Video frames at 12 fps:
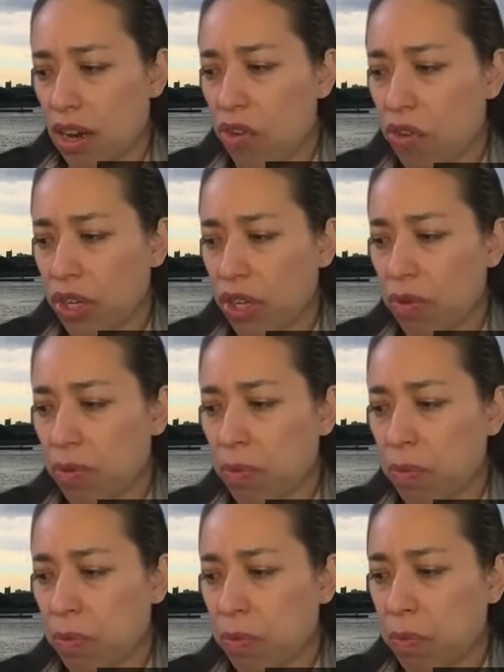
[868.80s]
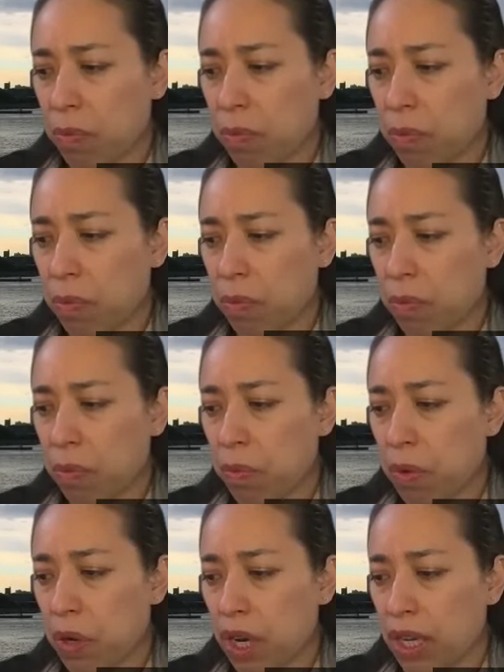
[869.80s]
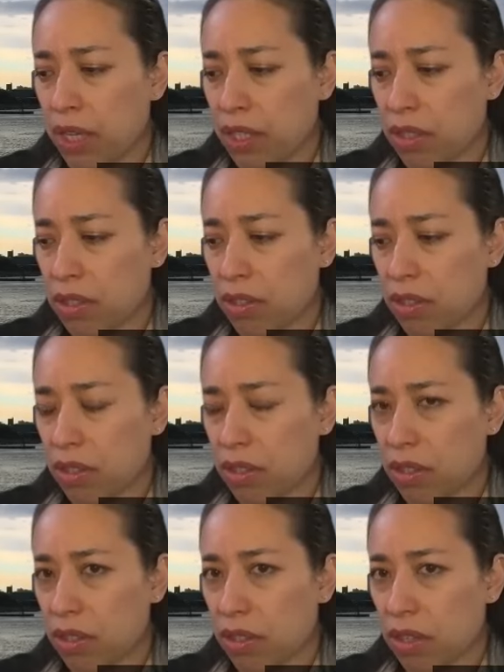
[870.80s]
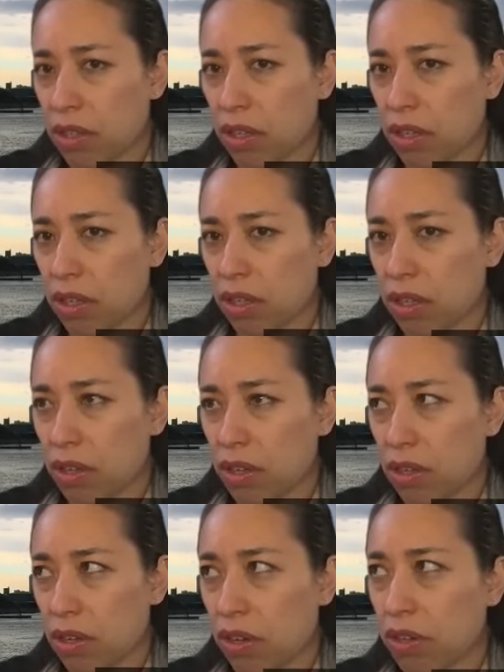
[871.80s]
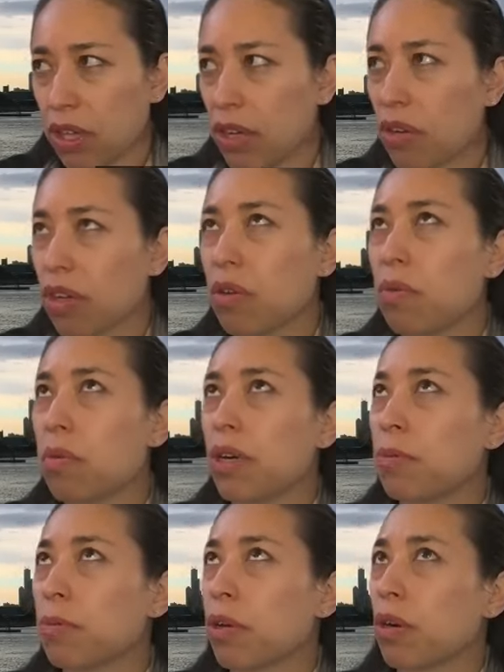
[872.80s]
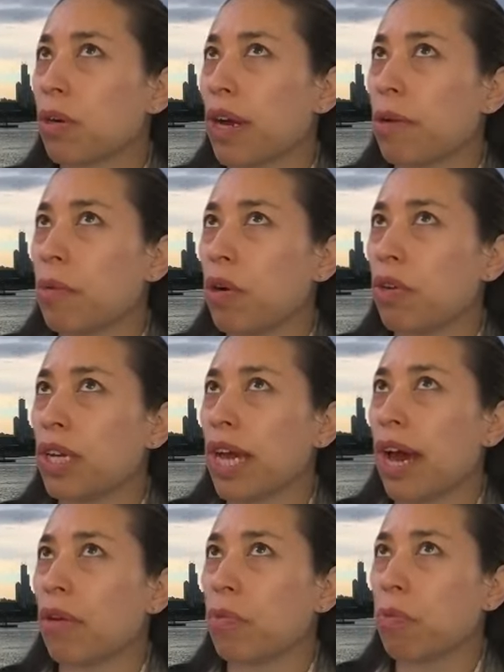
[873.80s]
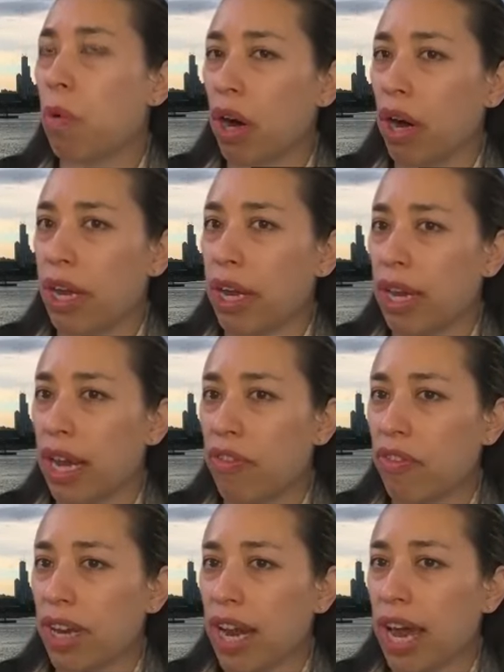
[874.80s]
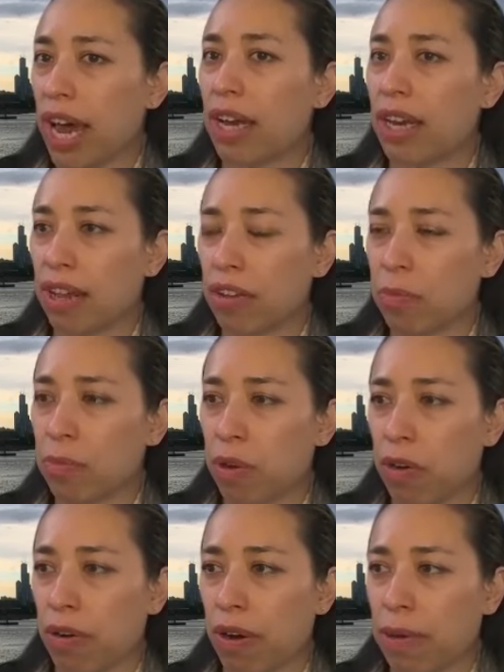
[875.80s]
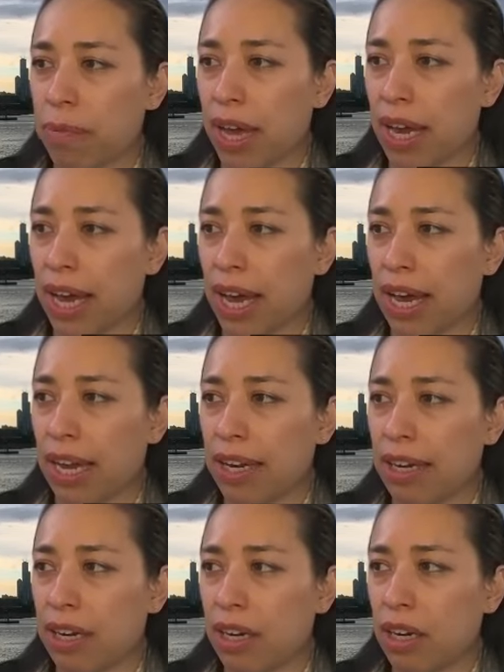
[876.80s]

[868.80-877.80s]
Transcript: only once, I think only one program only had one. And then I had another program that had